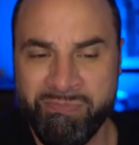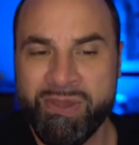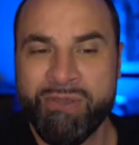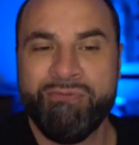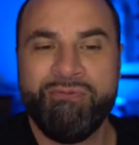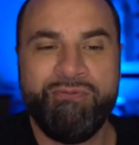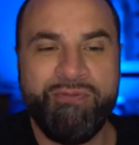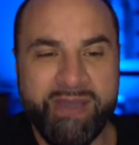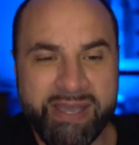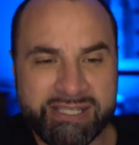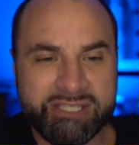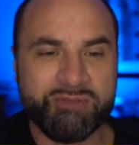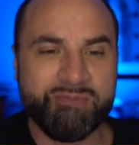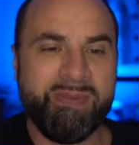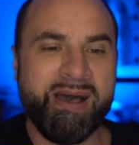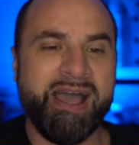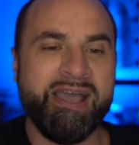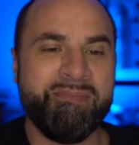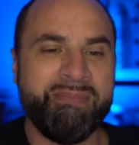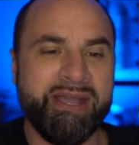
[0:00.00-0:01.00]
fix
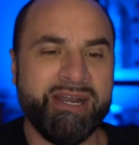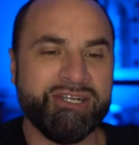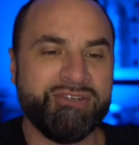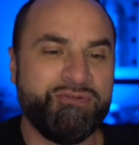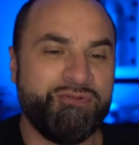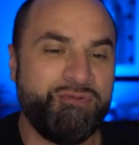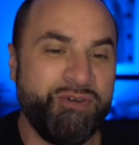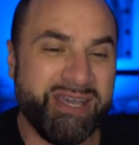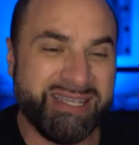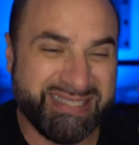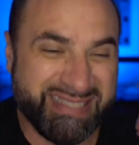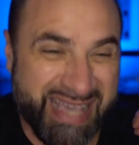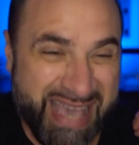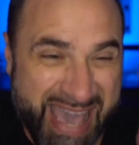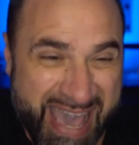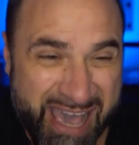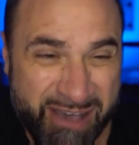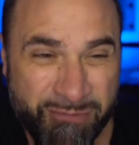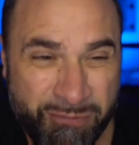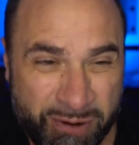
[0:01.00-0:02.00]
my marriage, fix
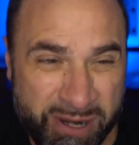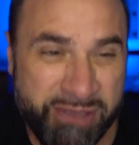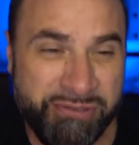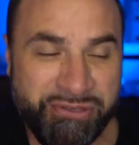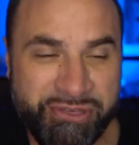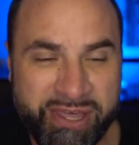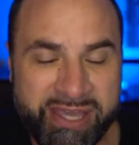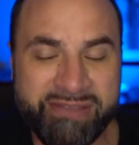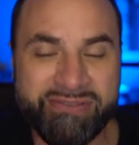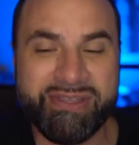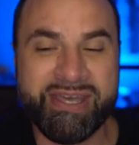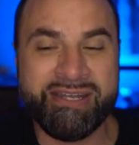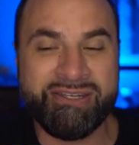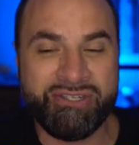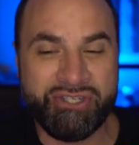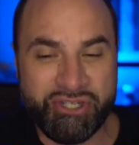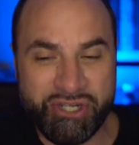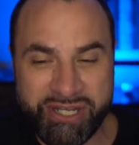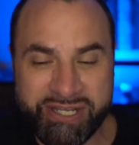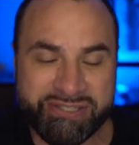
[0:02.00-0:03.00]
everything that
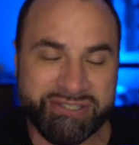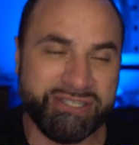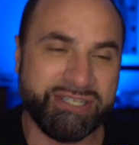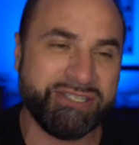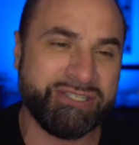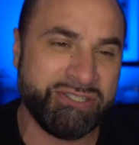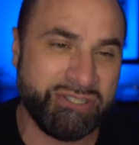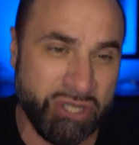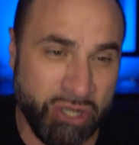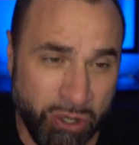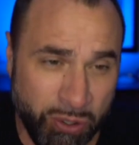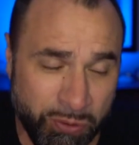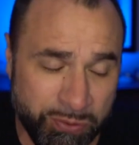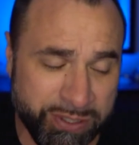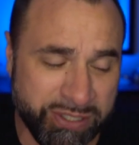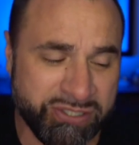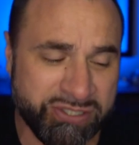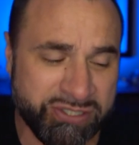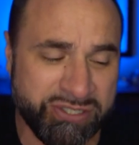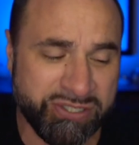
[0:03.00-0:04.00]
Jesus
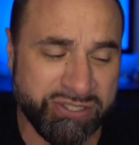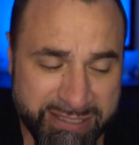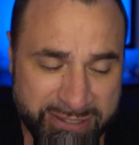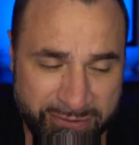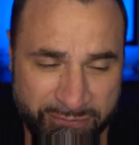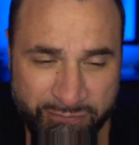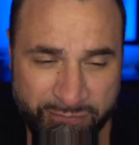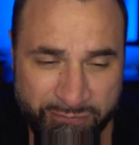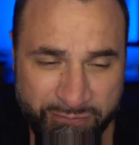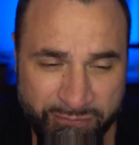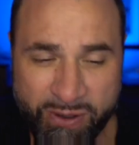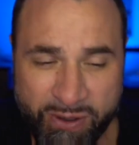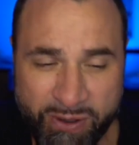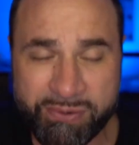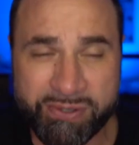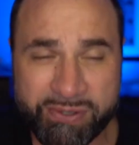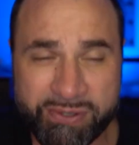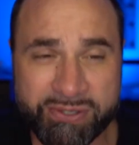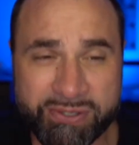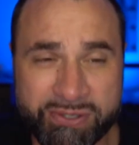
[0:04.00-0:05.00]
told us not to focus
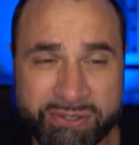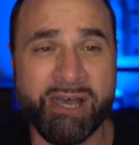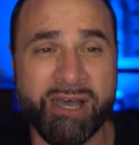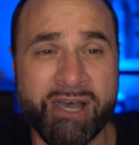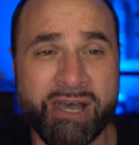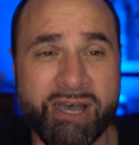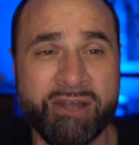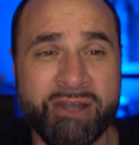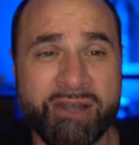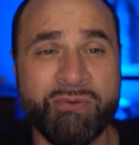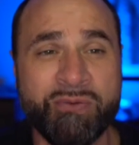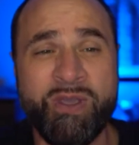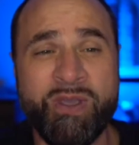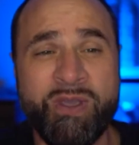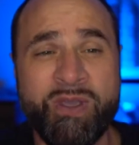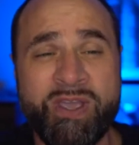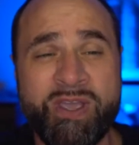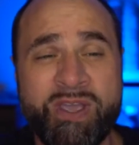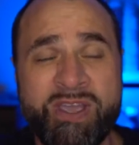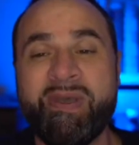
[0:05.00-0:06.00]
on. We've been
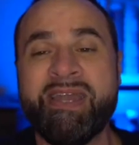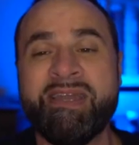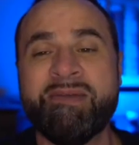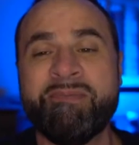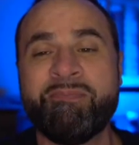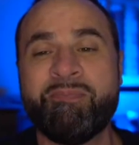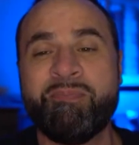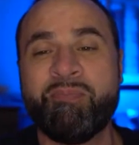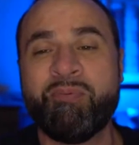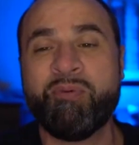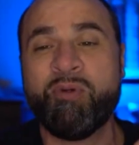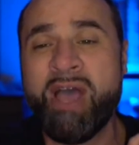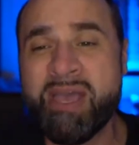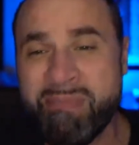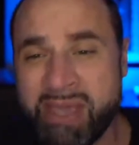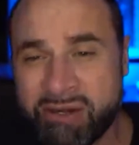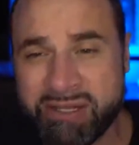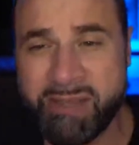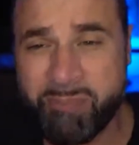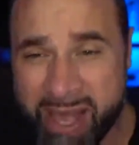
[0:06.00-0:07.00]
primarily
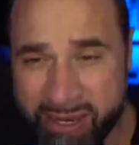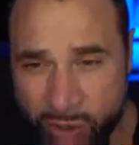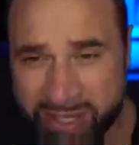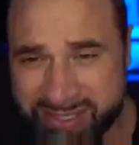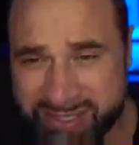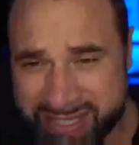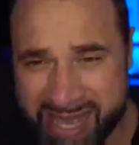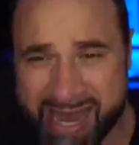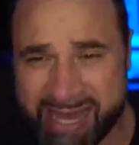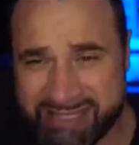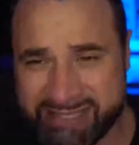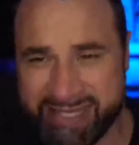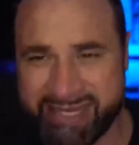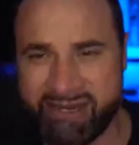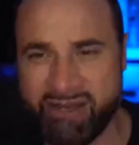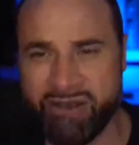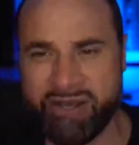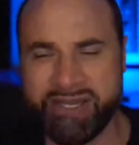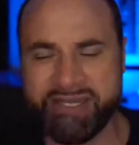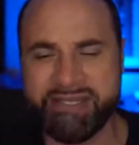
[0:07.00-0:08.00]
prioritizing
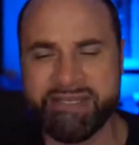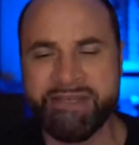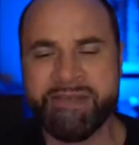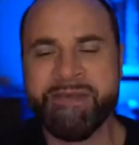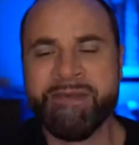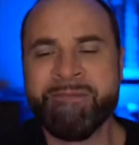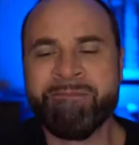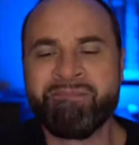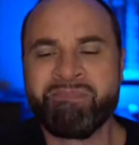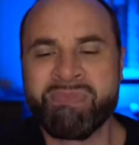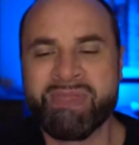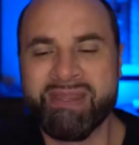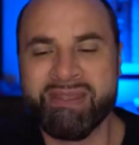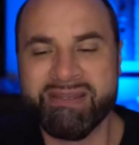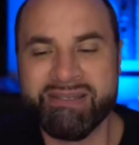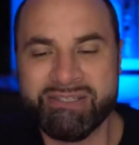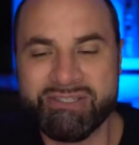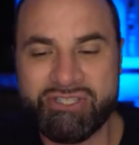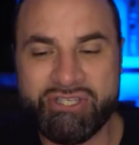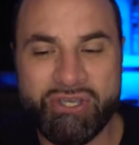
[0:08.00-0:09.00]
on
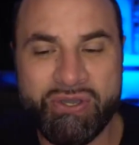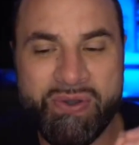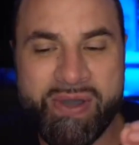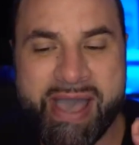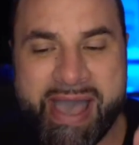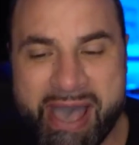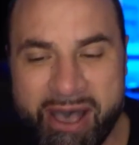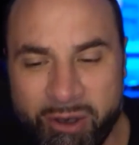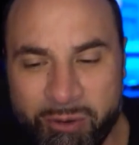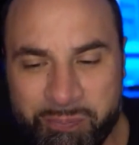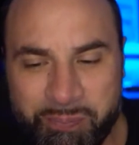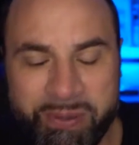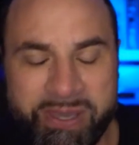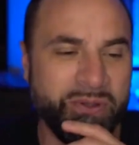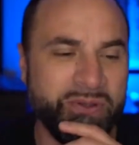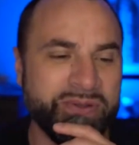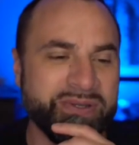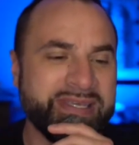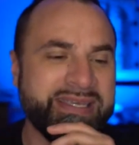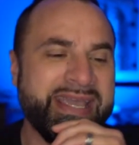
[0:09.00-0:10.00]
to help
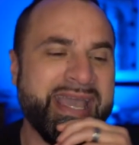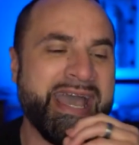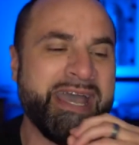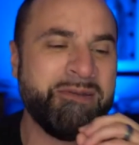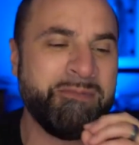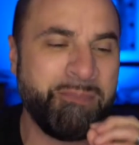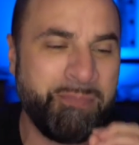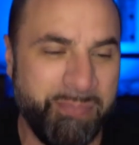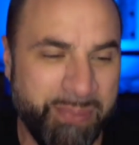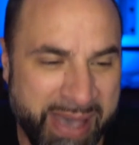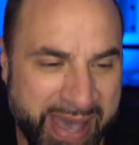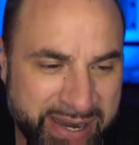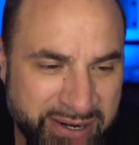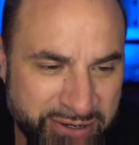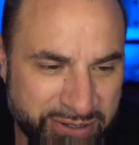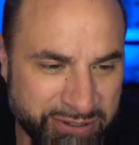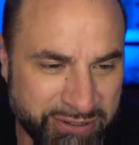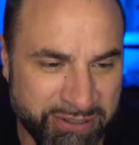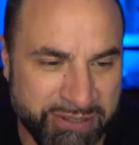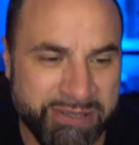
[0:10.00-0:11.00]
people get
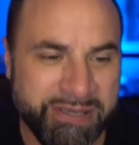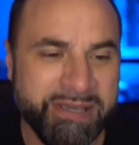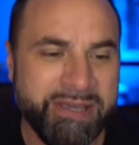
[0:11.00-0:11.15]
better.